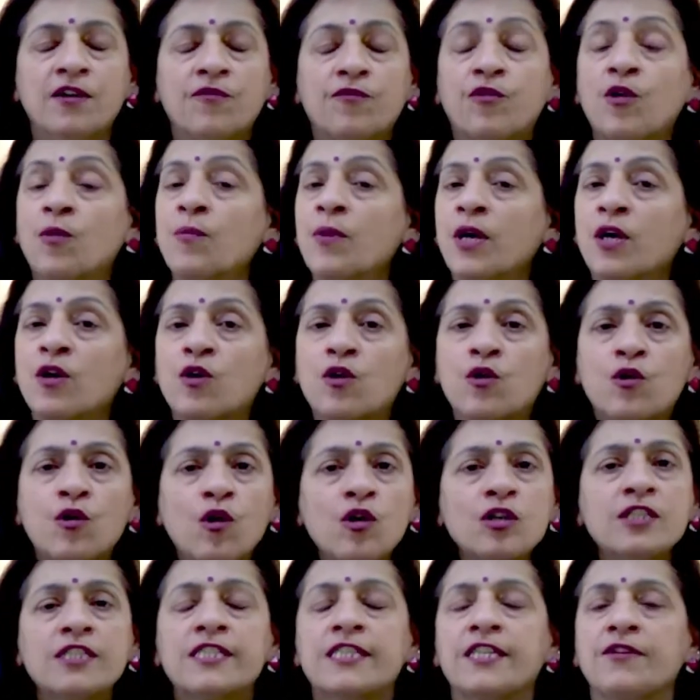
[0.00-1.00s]
from
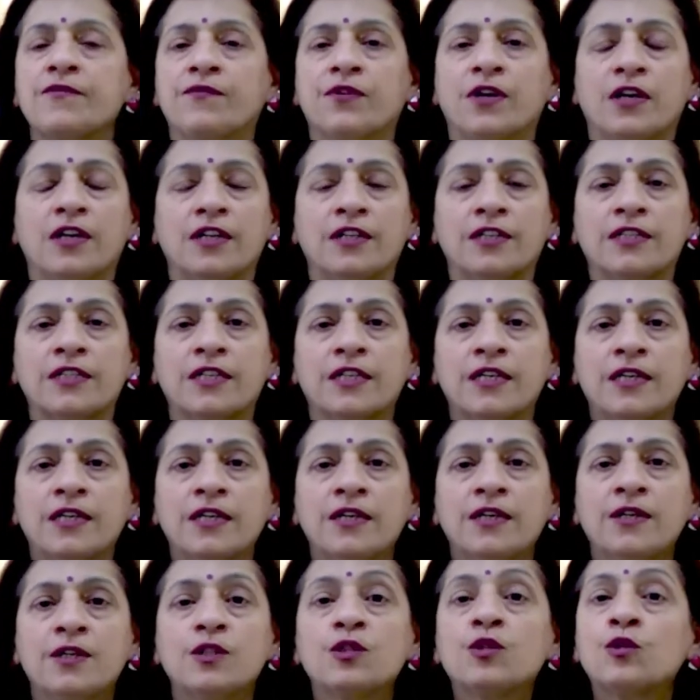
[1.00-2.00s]
across the world
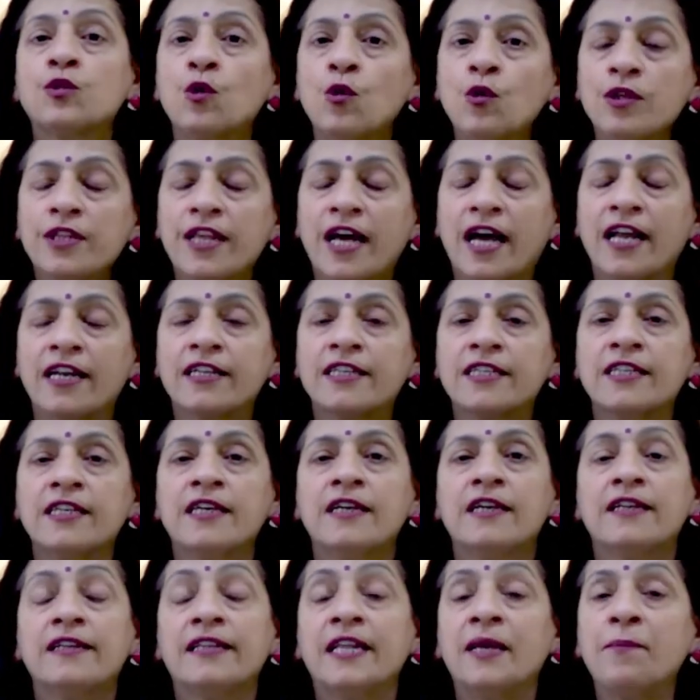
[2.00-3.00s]
so that
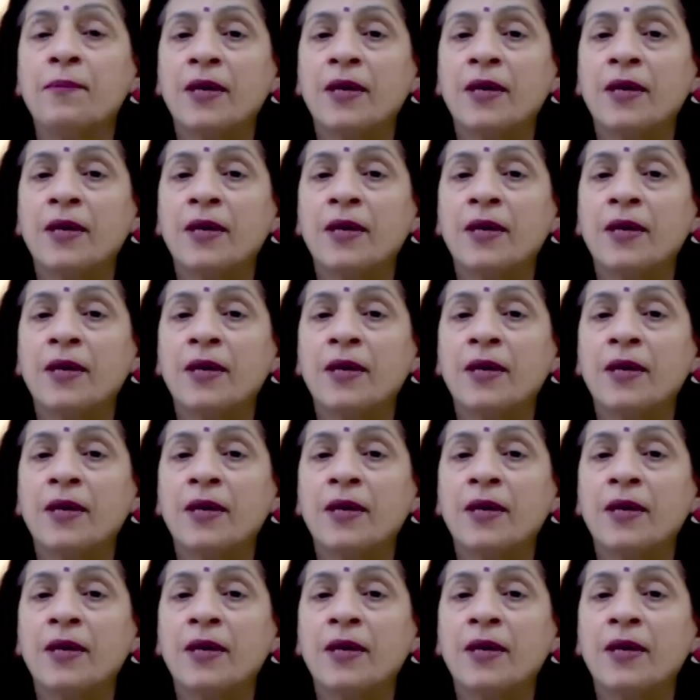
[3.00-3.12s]
they